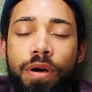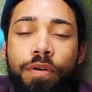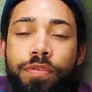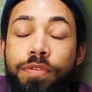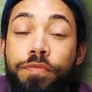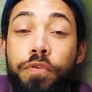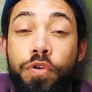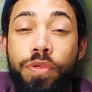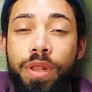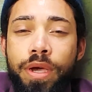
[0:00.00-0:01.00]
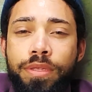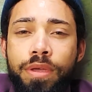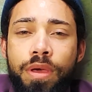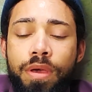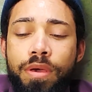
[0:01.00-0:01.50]
after the 4th light,
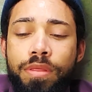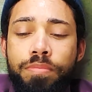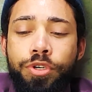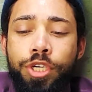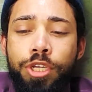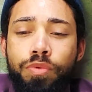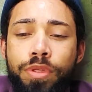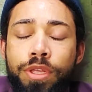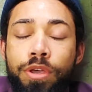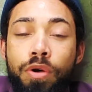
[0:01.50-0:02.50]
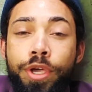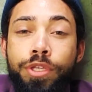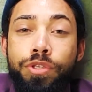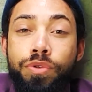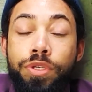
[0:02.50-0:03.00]
the machine will then go
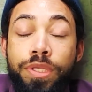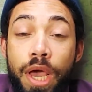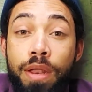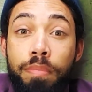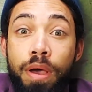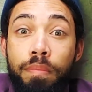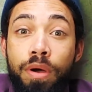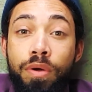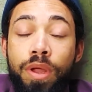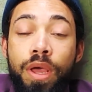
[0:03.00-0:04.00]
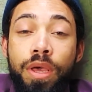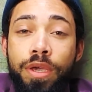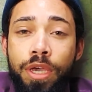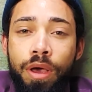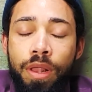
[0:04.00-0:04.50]
into standby mode,
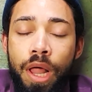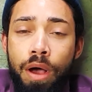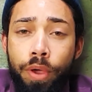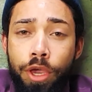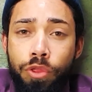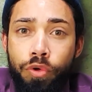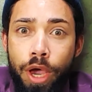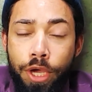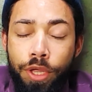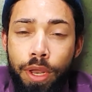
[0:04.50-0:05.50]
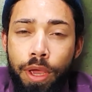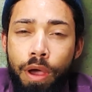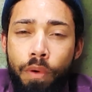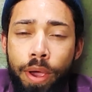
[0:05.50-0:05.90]
allowing you to actually go